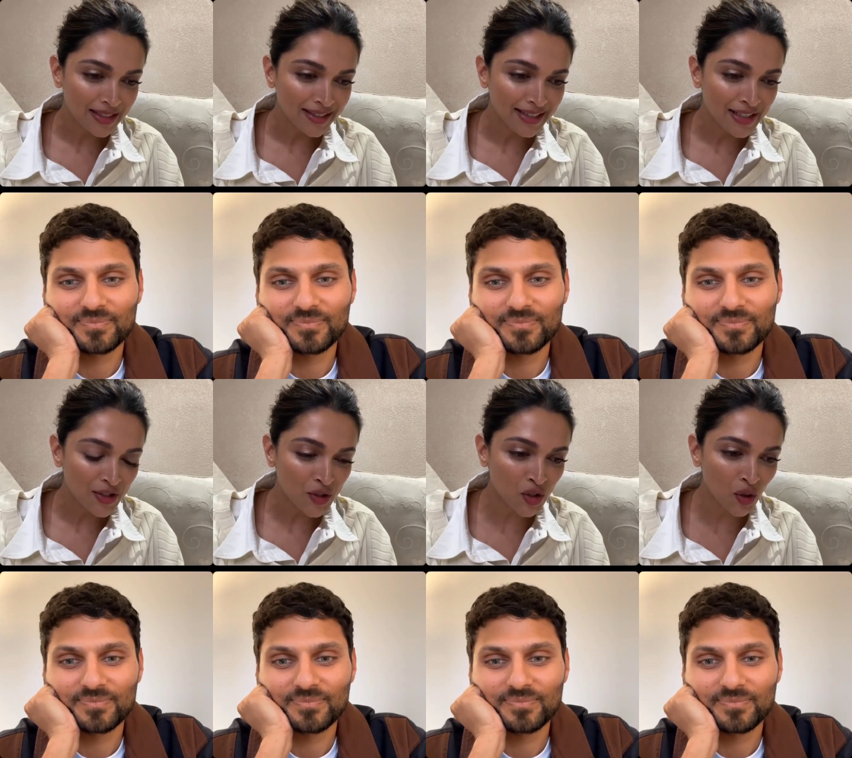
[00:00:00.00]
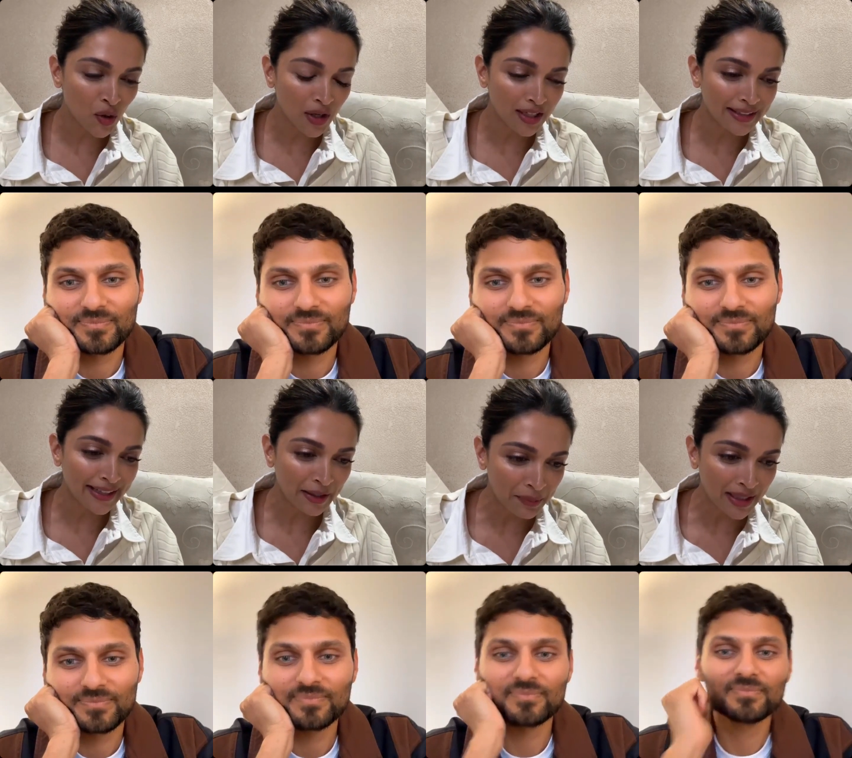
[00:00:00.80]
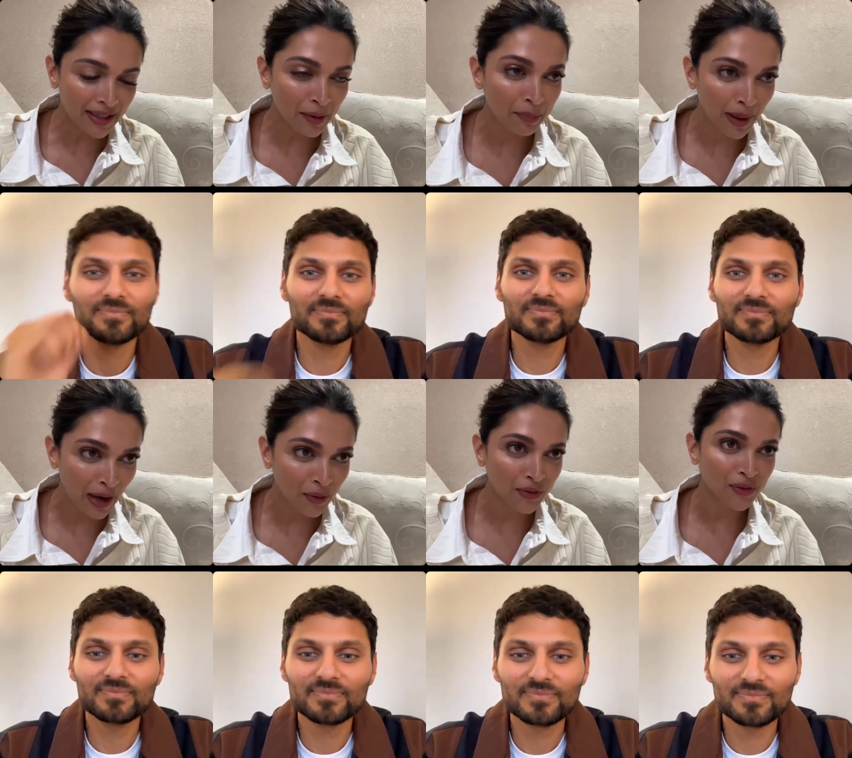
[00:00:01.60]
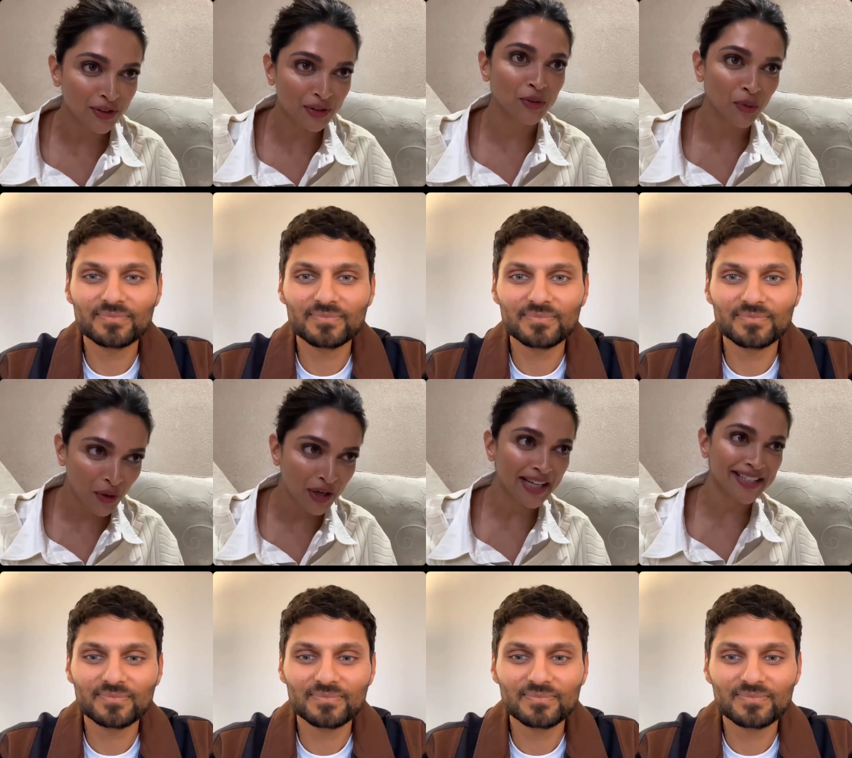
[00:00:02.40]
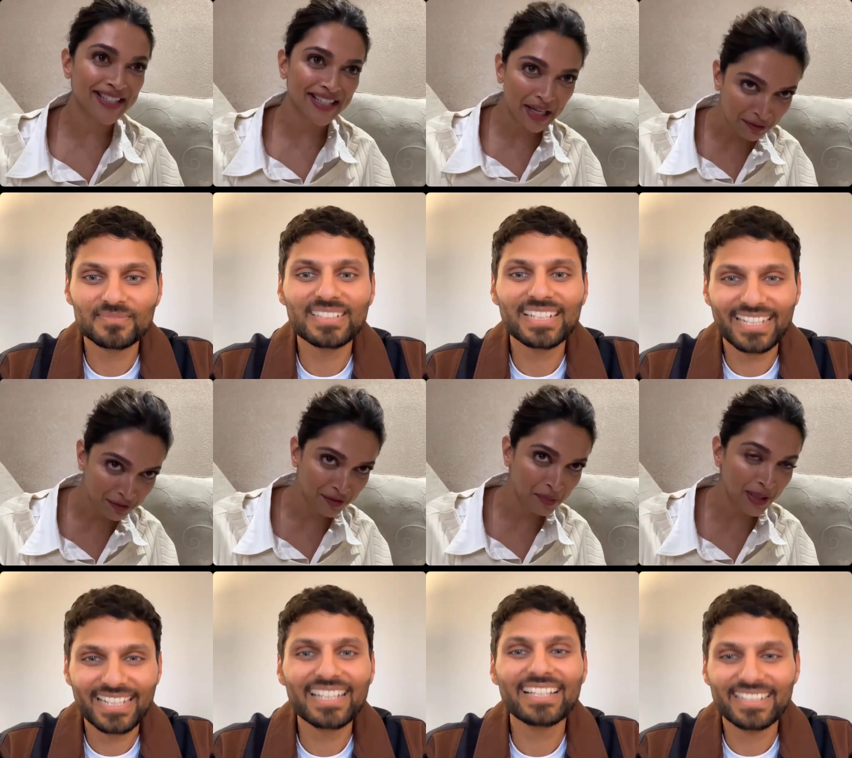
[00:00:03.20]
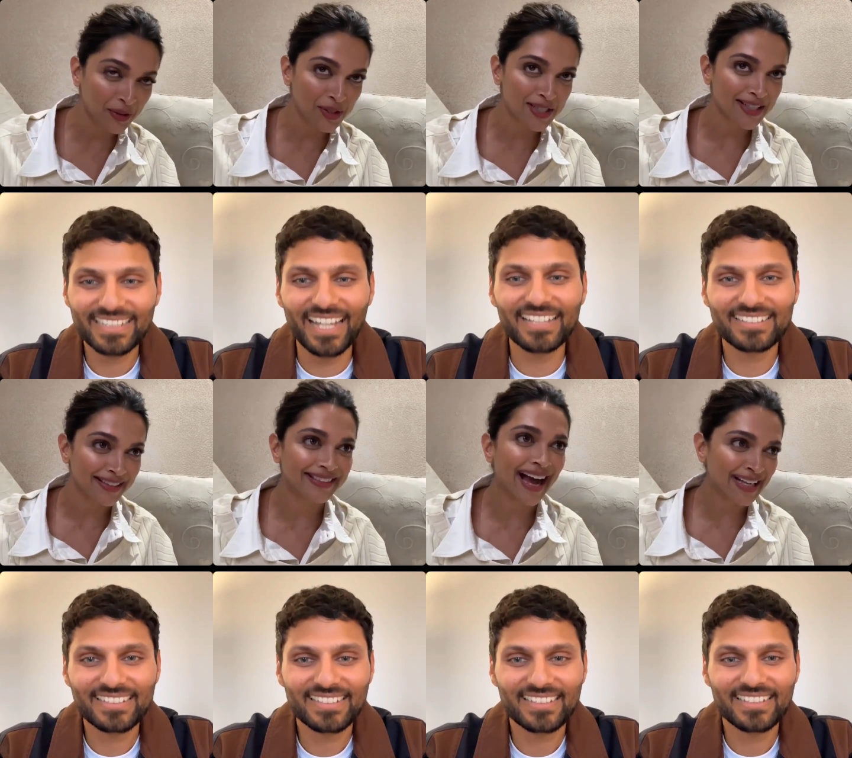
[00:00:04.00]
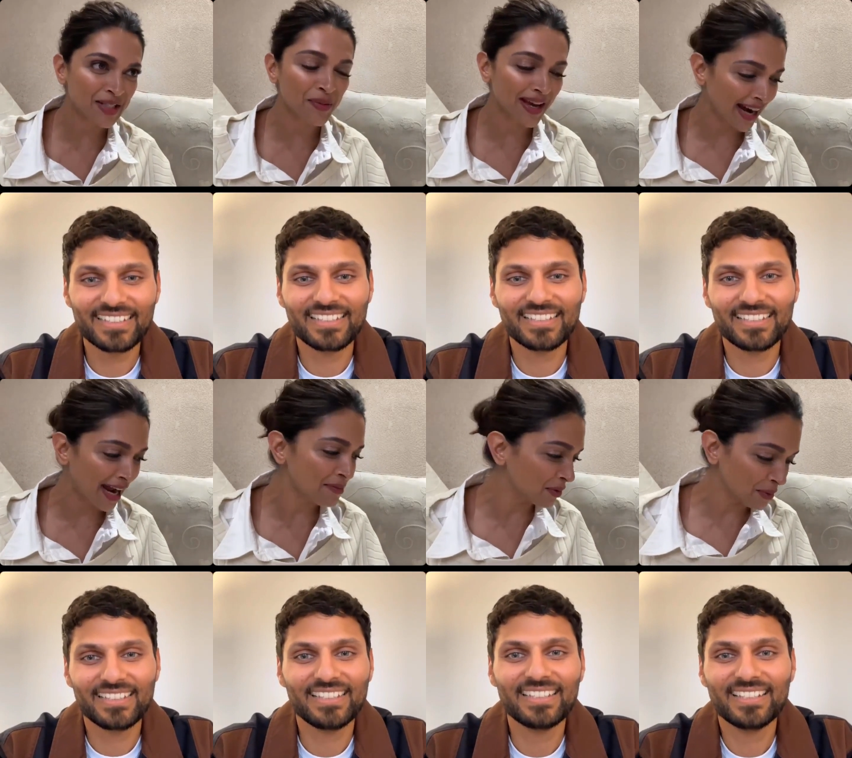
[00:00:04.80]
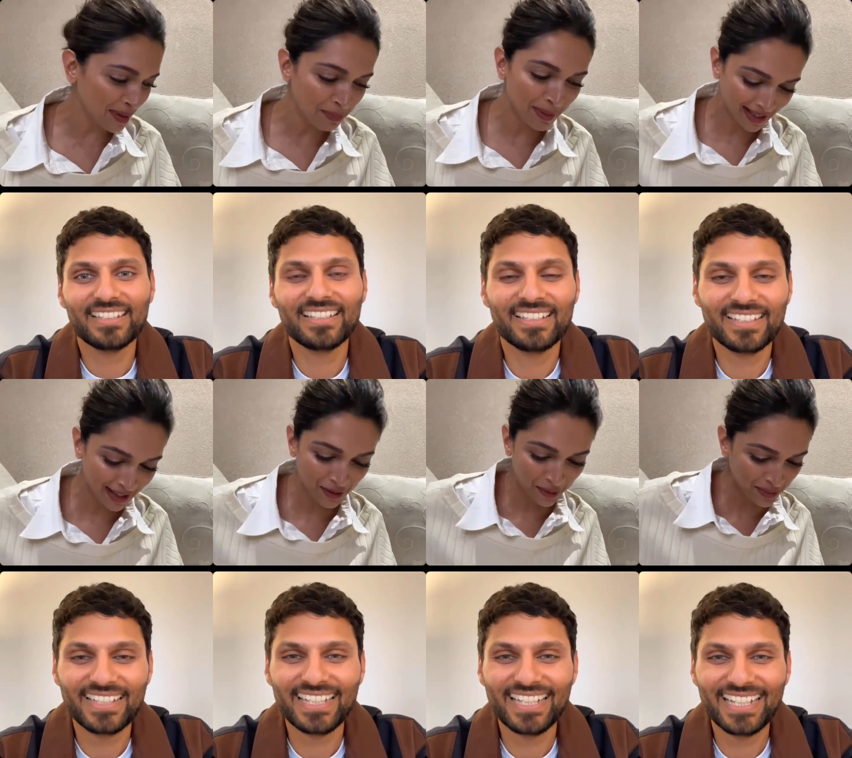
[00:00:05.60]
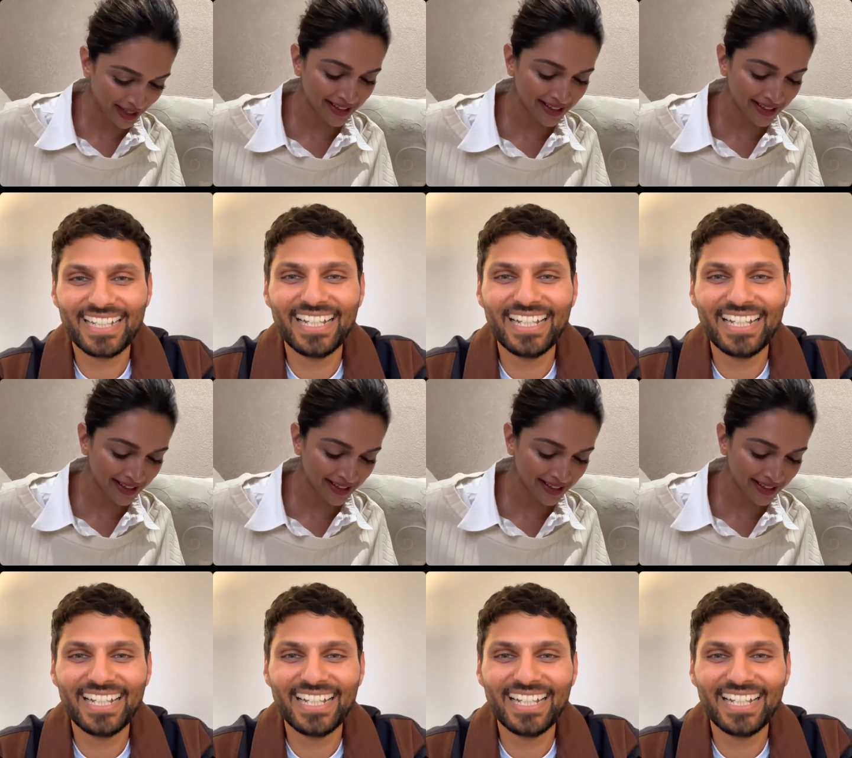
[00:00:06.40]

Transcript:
Speaker 1: so, tell me about the tour itself yes. because that's where I'm going to be picking your brain